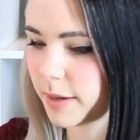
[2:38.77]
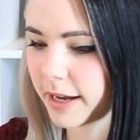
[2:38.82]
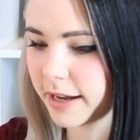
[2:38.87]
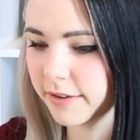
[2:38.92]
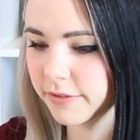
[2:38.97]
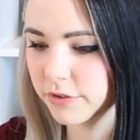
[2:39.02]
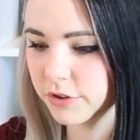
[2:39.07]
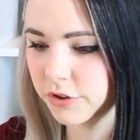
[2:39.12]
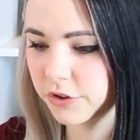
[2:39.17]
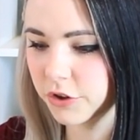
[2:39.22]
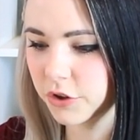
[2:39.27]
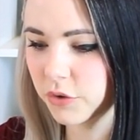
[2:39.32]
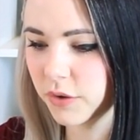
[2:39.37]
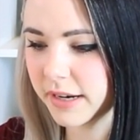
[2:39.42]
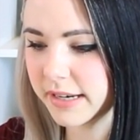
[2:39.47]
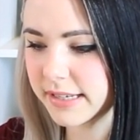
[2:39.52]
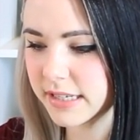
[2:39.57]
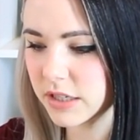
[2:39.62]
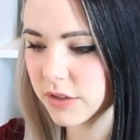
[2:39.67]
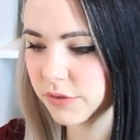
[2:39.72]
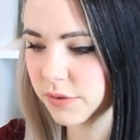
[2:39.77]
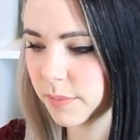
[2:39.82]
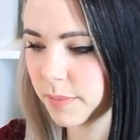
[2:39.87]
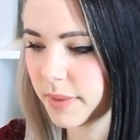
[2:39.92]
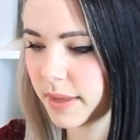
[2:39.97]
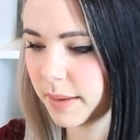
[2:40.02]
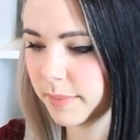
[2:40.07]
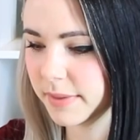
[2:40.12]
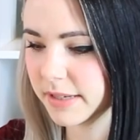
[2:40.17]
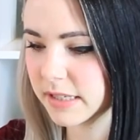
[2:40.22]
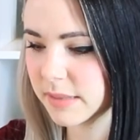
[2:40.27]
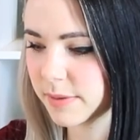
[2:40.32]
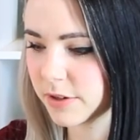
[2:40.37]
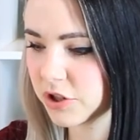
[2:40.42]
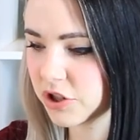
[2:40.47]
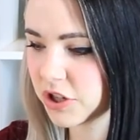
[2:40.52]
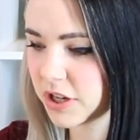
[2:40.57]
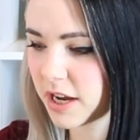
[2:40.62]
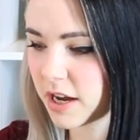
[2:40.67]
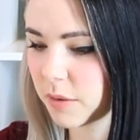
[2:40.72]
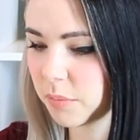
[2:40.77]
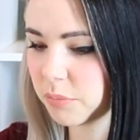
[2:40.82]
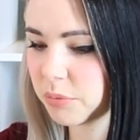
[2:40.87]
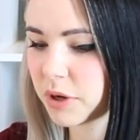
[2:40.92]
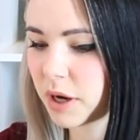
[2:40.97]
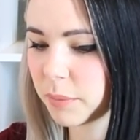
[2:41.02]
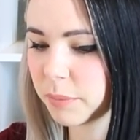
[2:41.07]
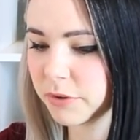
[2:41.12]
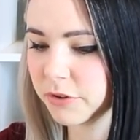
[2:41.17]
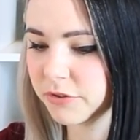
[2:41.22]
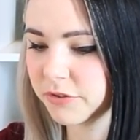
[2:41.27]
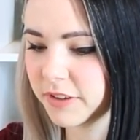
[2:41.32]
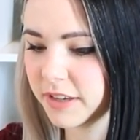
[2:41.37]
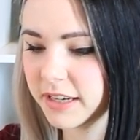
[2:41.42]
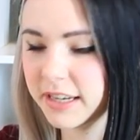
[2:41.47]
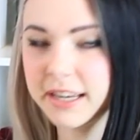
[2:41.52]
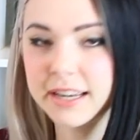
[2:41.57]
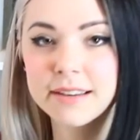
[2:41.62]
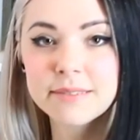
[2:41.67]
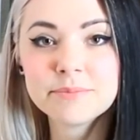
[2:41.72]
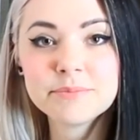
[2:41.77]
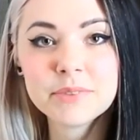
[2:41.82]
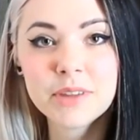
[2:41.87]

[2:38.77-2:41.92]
I have learned a great deal from them, especially on proper feeding."